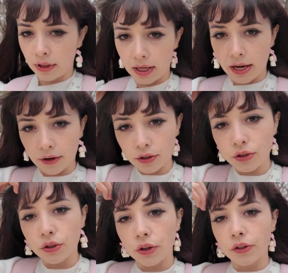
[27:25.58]
The air is
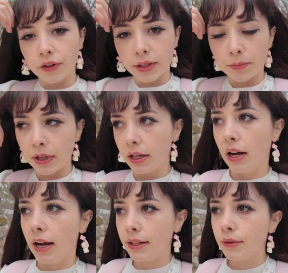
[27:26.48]
so crispy and
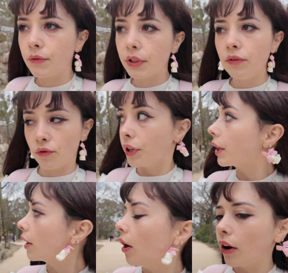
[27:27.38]
nice. It was really,
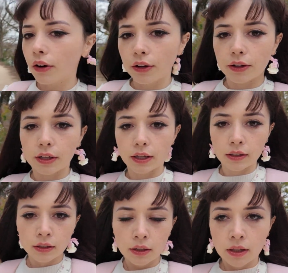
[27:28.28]
really hot earlier.
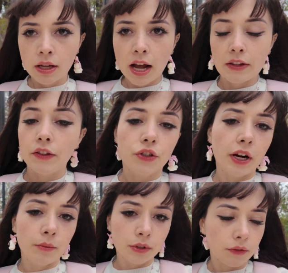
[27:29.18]
And then the
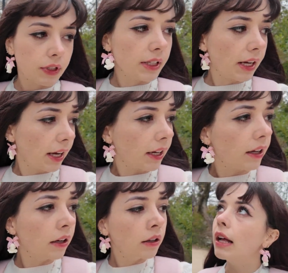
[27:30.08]
train was obviously
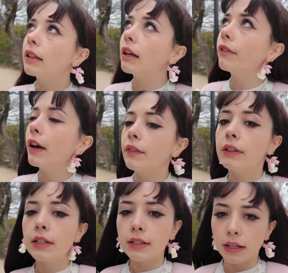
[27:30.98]
heated. I love
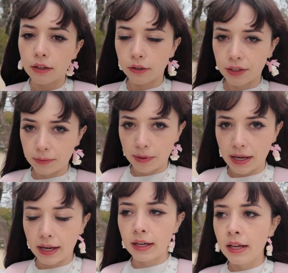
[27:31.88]
having this like crispy
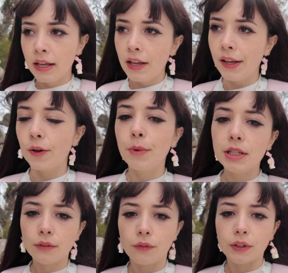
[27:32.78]
air. It
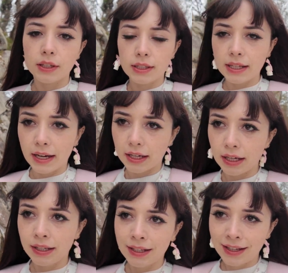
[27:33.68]
almost feels
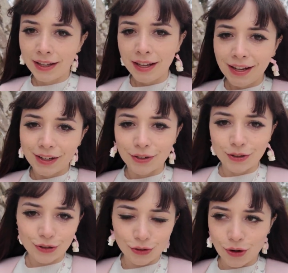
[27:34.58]
like it
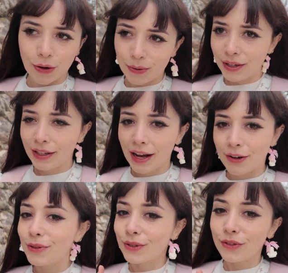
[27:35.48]
could snow. I
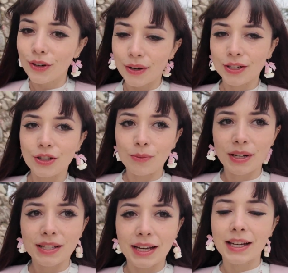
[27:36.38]
know it's not going to,
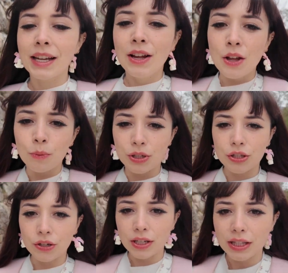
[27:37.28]
but it's like, we
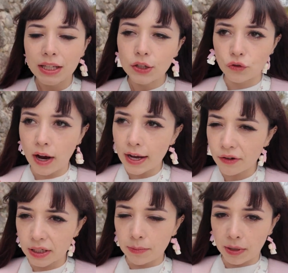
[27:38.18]
just don't get that like dry
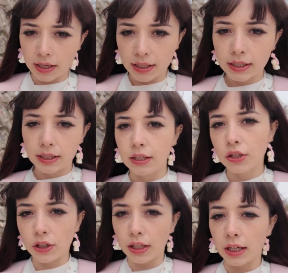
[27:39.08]
crispiness in
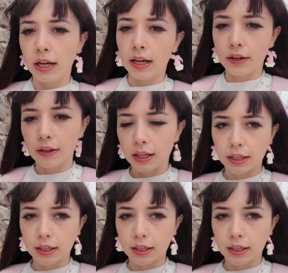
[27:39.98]
Australia, I don't